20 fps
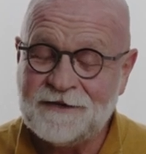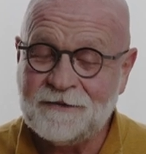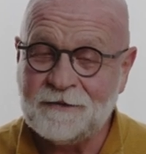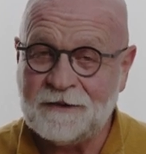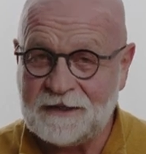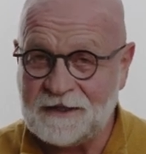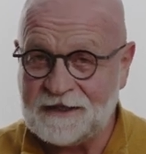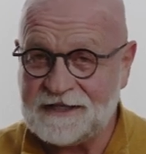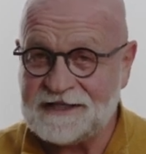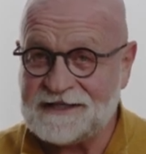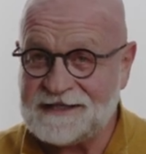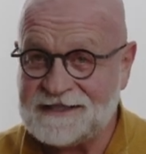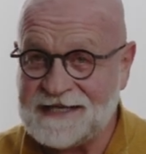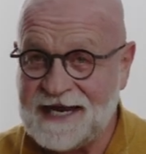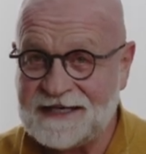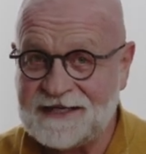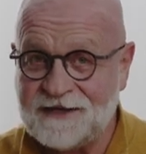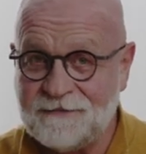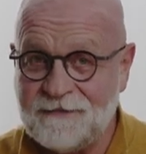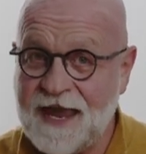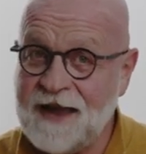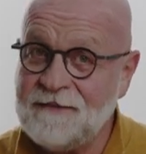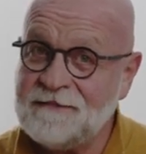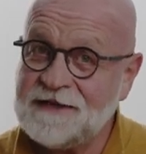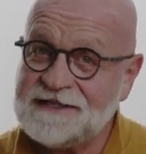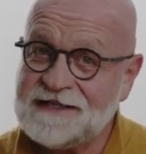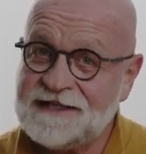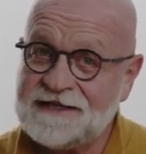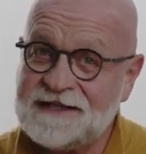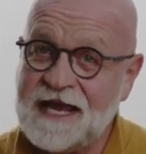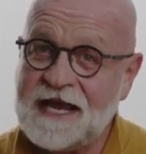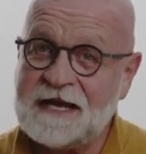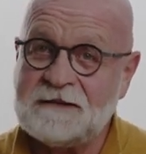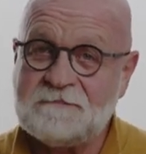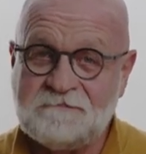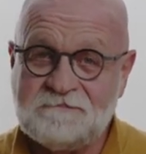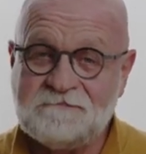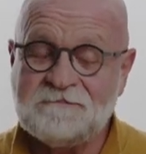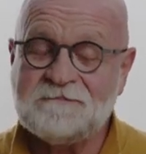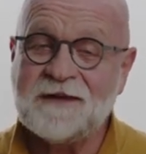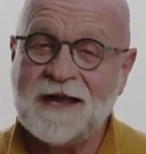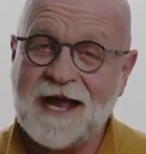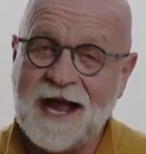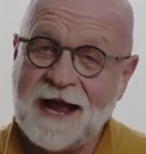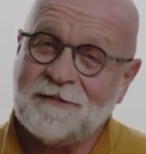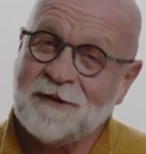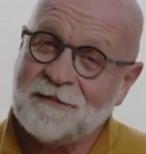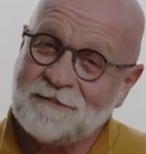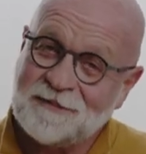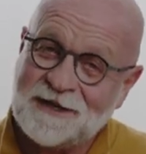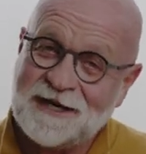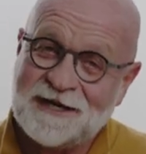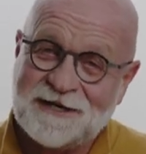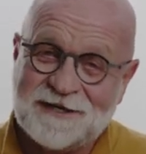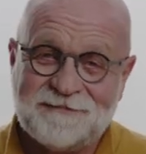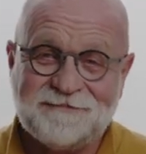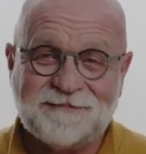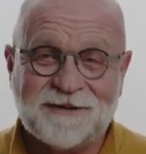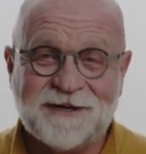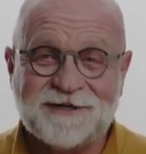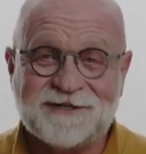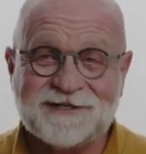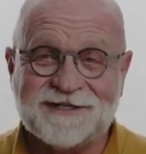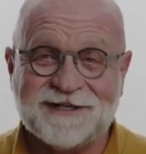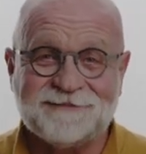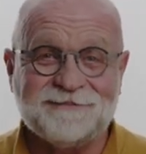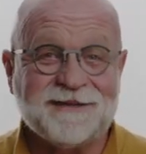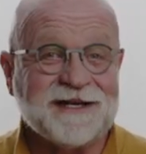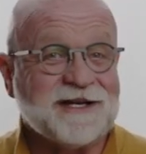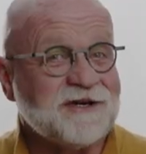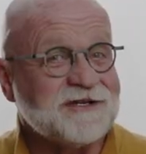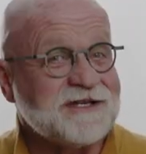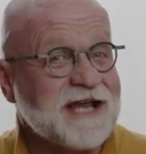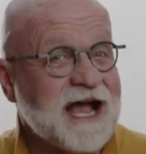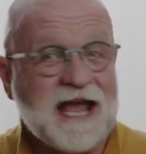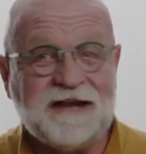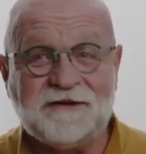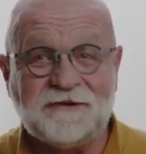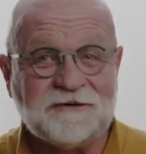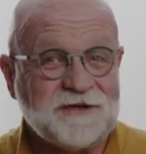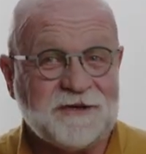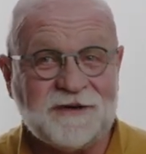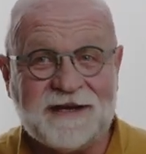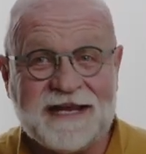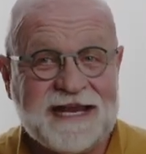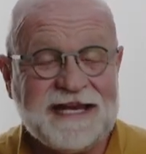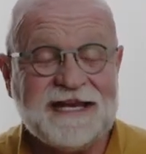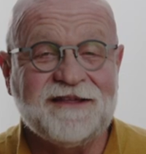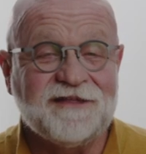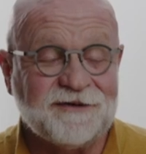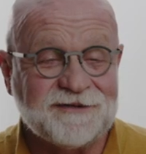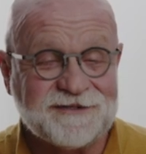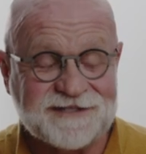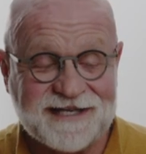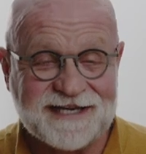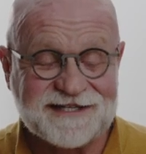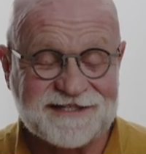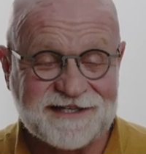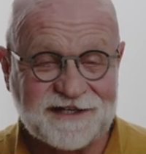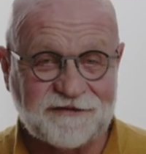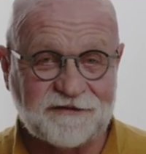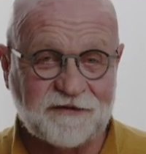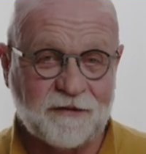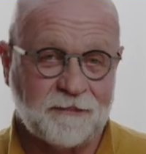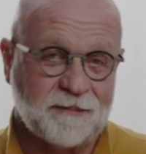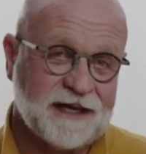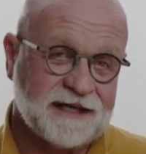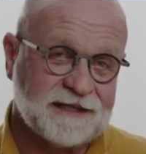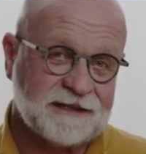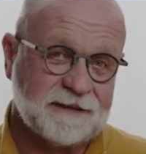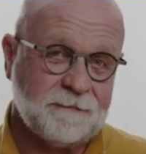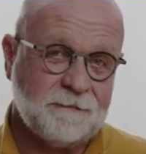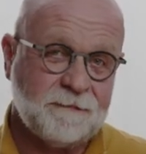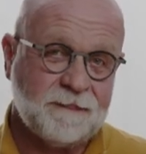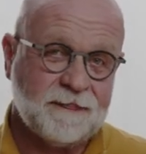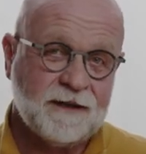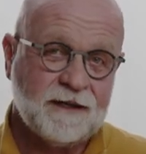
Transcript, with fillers: We look at the Ten Commandments and think, I'm a pretty good person because I don't do any of those things that are forbidden.